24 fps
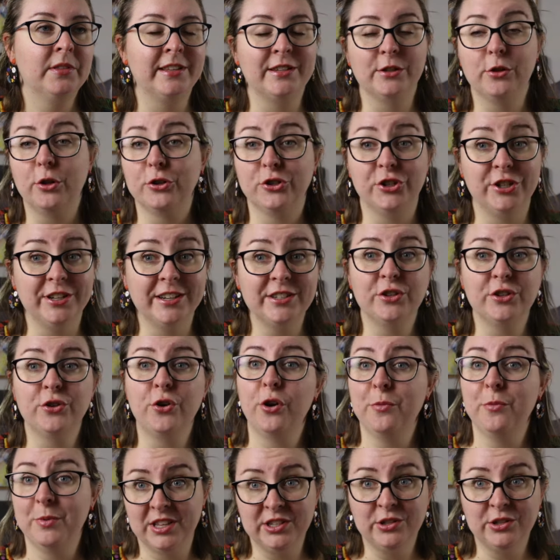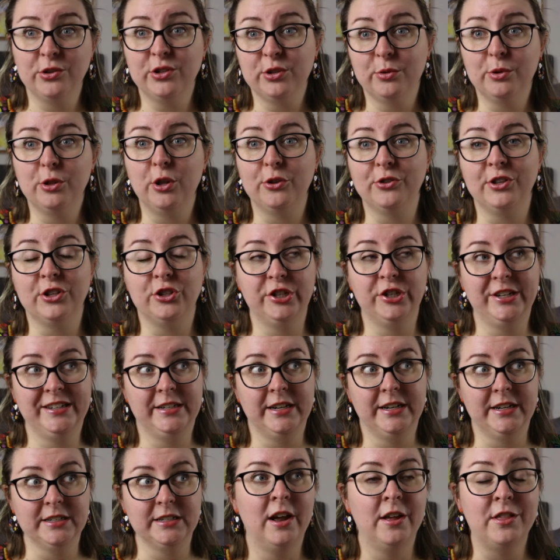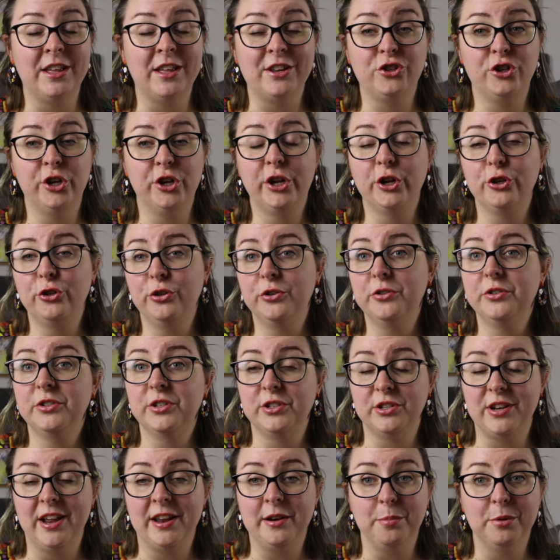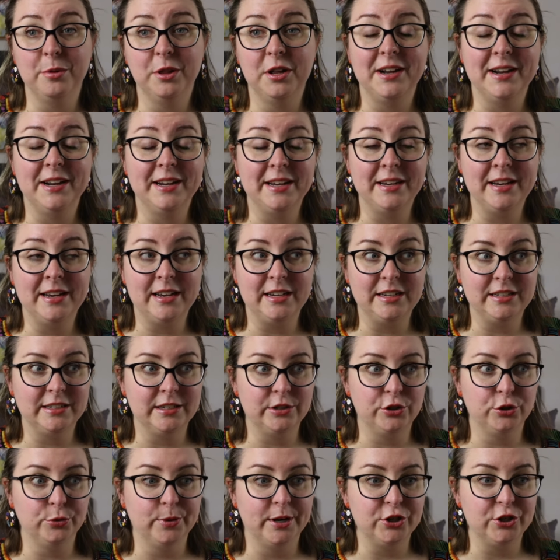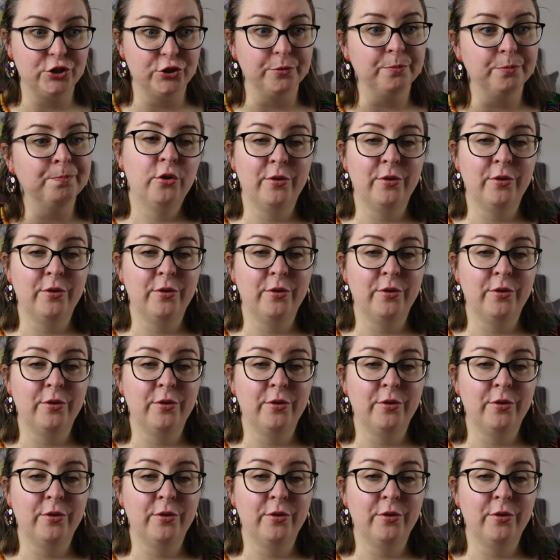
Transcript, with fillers: There's a lot she doesn't know, but there's also a lot that she does and that she can use and apply in any situation.